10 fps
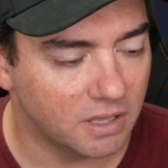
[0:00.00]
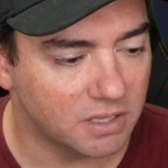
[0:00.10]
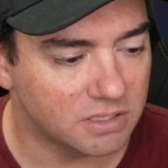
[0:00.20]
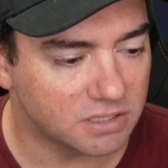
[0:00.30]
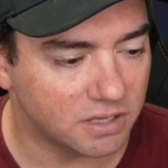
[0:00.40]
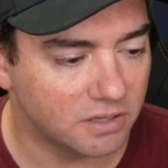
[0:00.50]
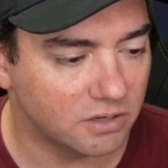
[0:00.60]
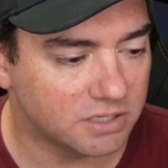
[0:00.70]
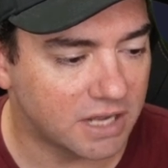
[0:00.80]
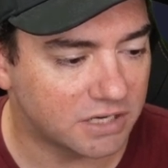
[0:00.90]
Inside the
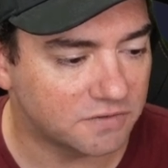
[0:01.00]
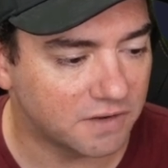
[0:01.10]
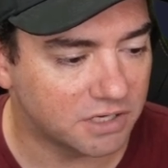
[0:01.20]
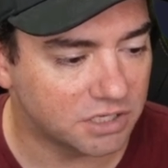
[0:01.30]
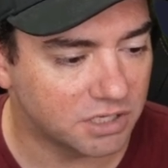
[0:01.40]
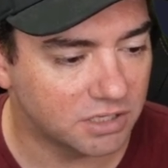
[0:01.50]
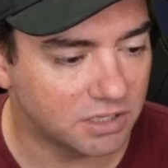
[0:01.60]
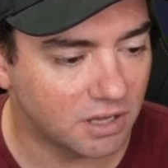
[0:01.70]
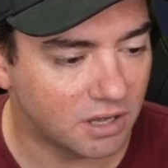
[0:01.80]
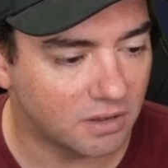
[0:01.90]
onAttach
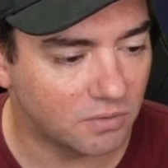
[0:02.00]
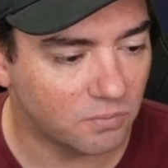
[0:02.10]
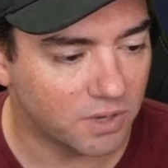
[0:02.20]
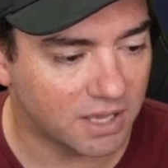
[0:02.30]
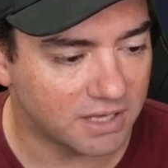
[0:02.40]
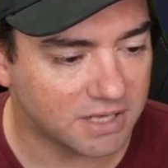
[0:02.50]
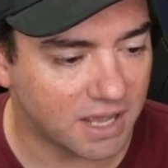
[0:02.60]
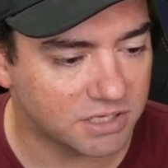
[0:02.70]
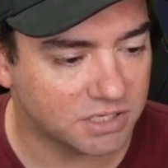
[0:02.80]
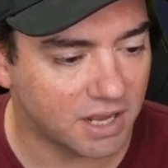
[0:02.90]
function, we
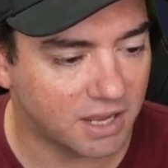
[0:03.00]
attach